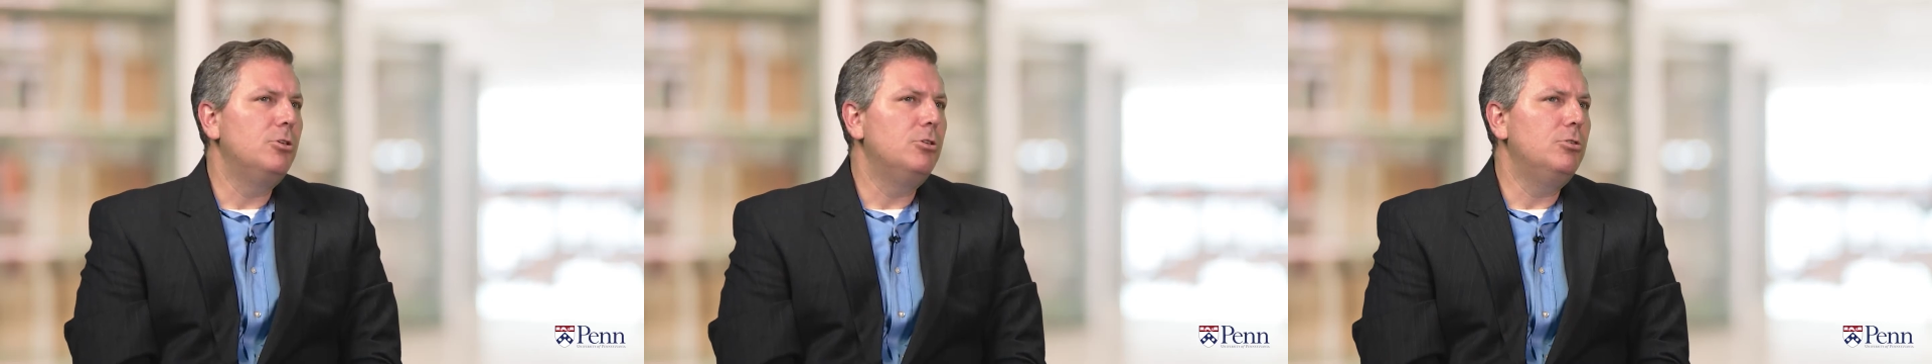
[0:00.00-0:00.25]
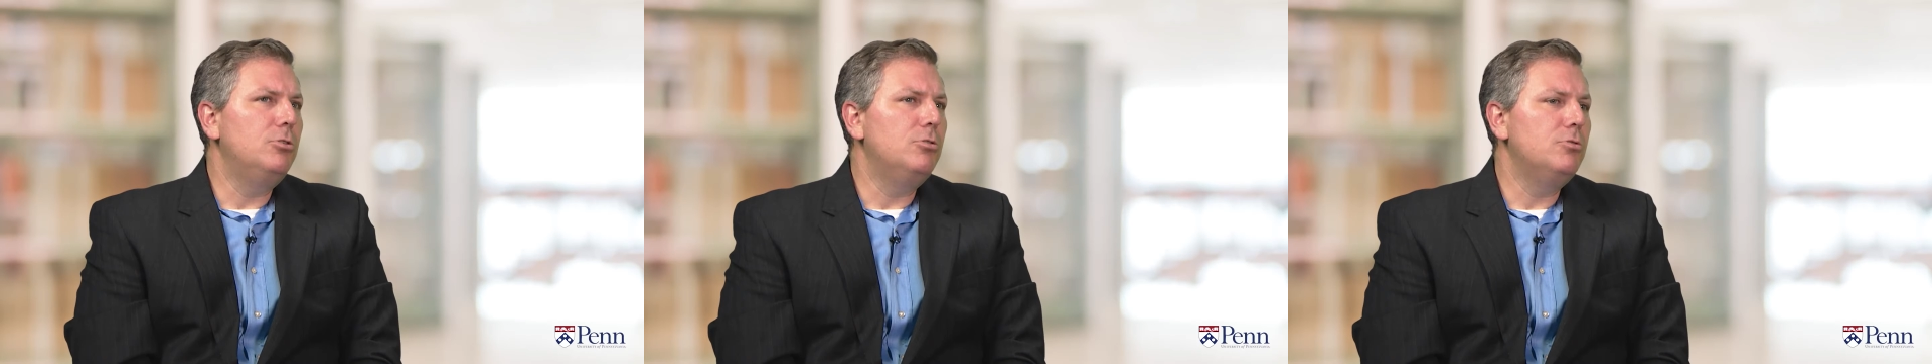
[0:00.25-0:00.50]

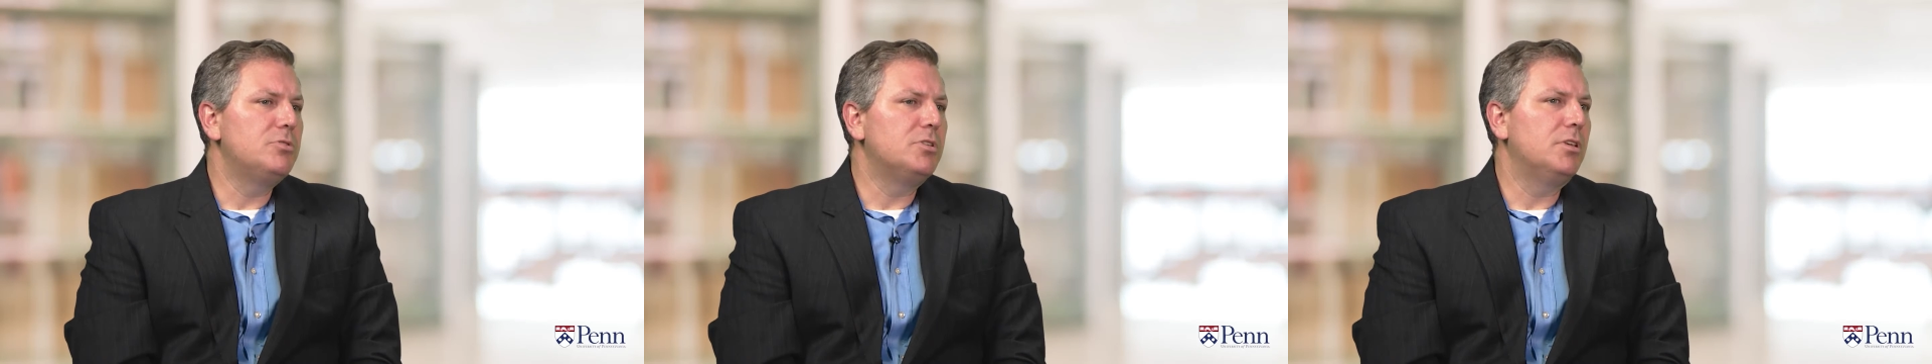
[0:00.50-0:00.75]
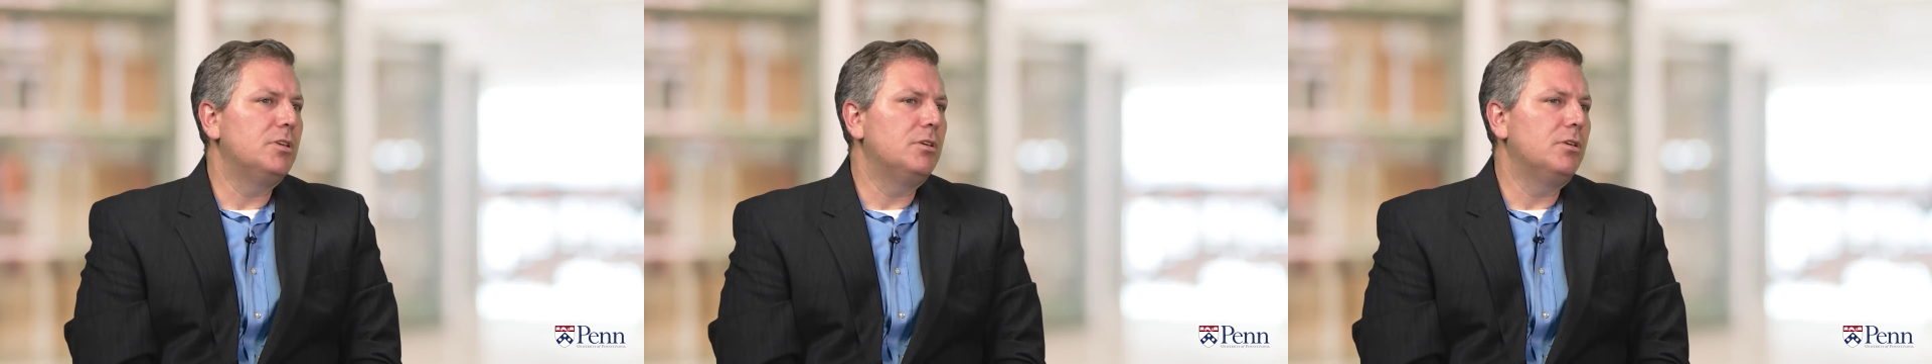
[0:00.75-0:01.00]

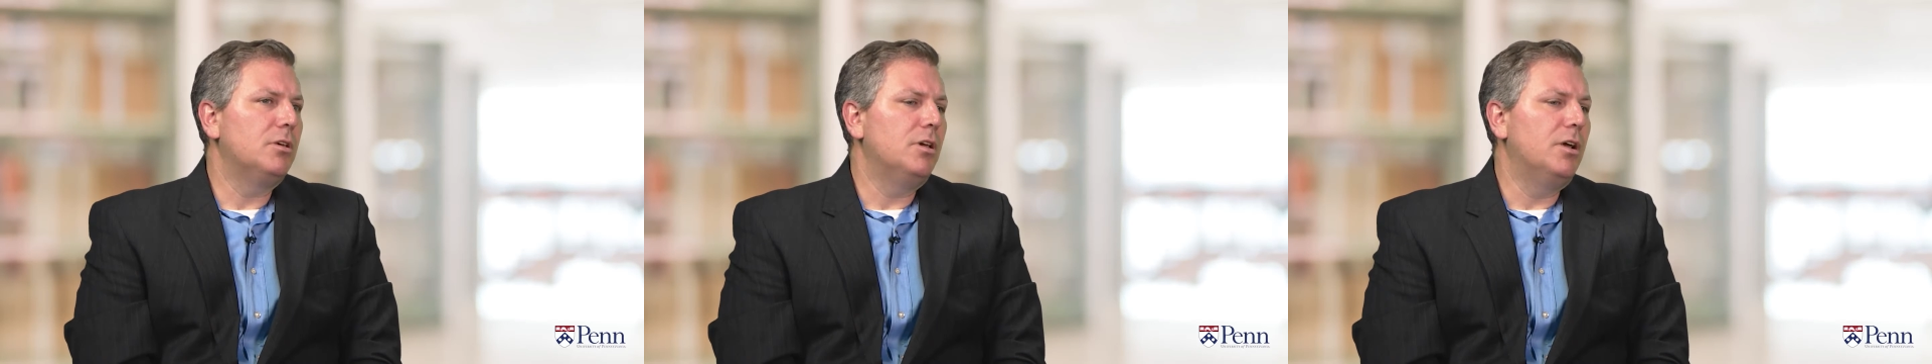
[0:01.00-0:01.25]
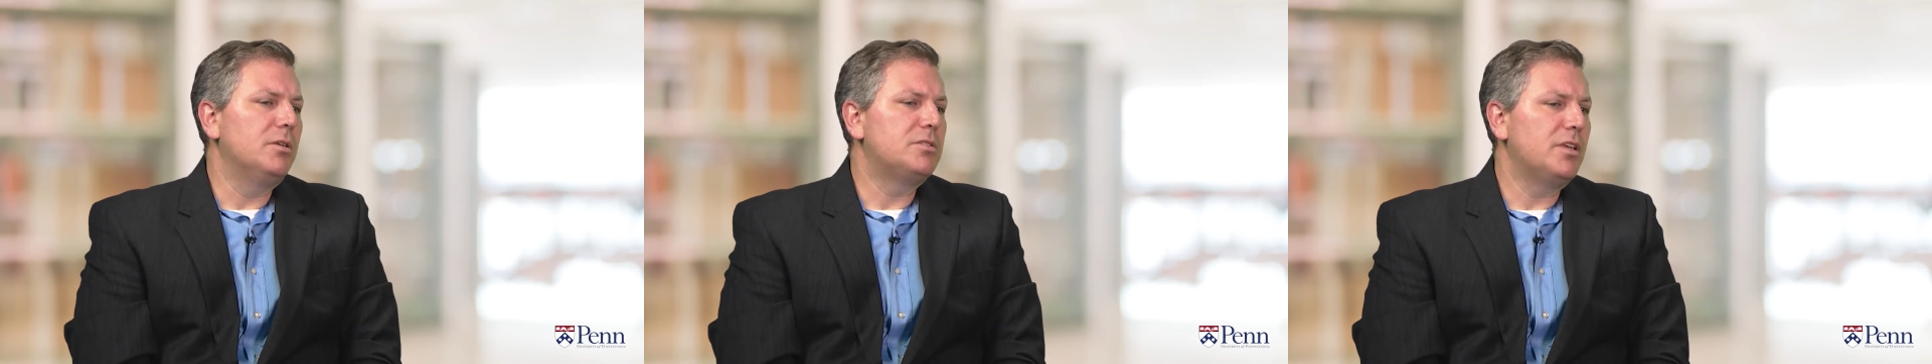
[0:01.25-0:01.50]
using
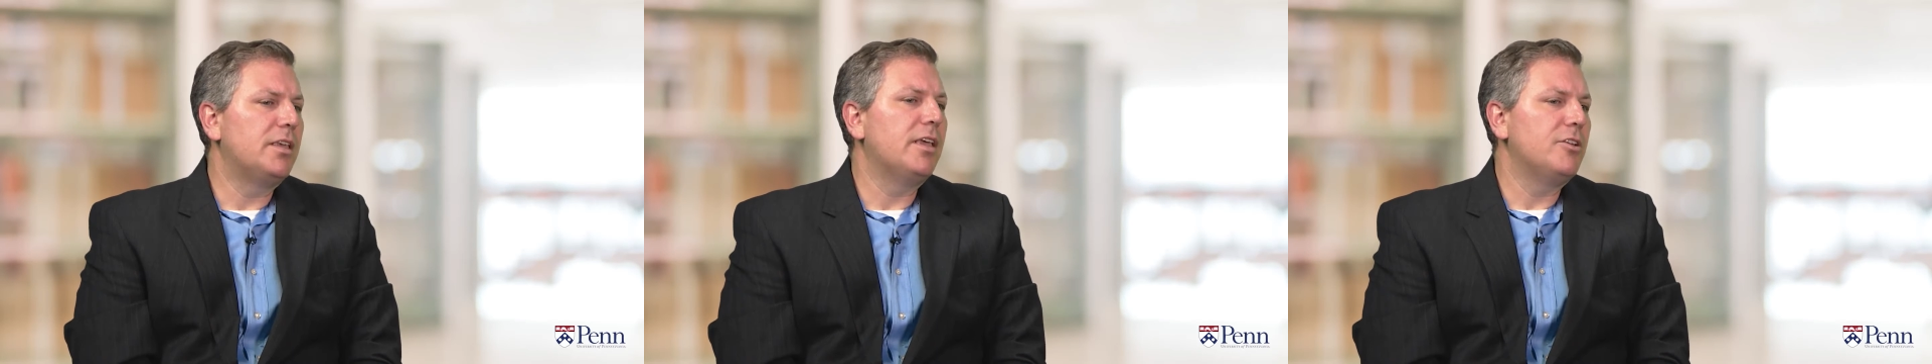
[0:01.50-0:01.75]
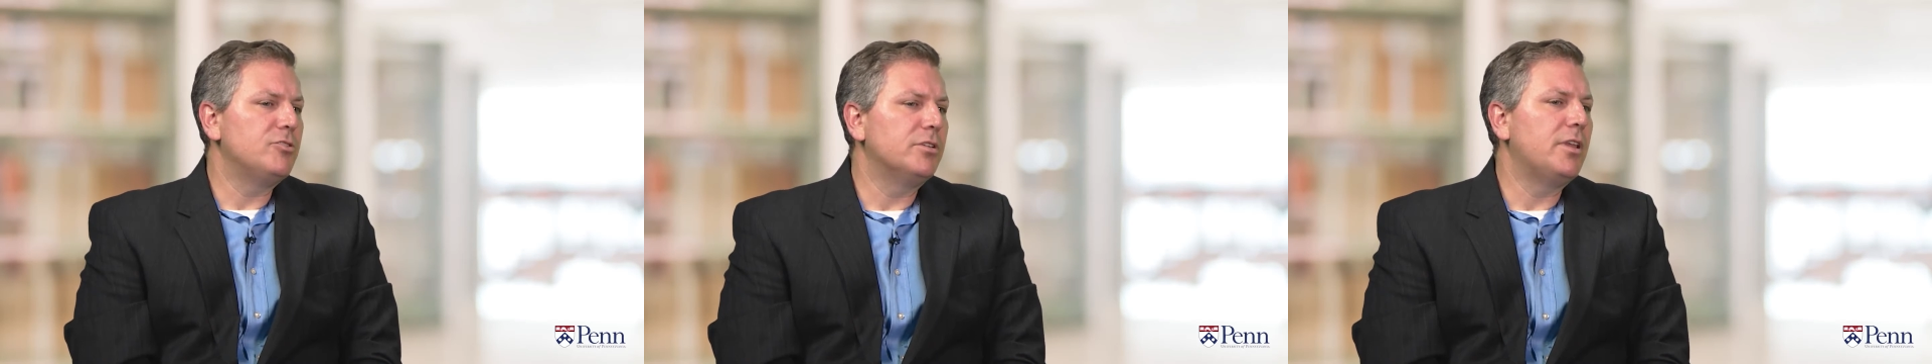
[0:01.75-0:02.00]
a
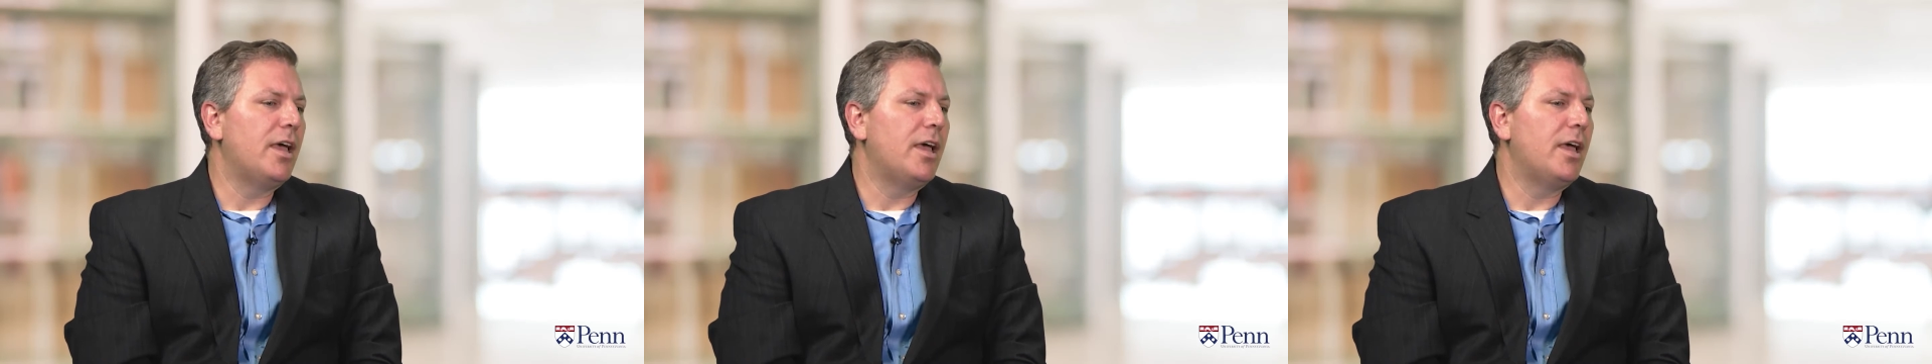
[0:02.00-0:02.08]
psychiatric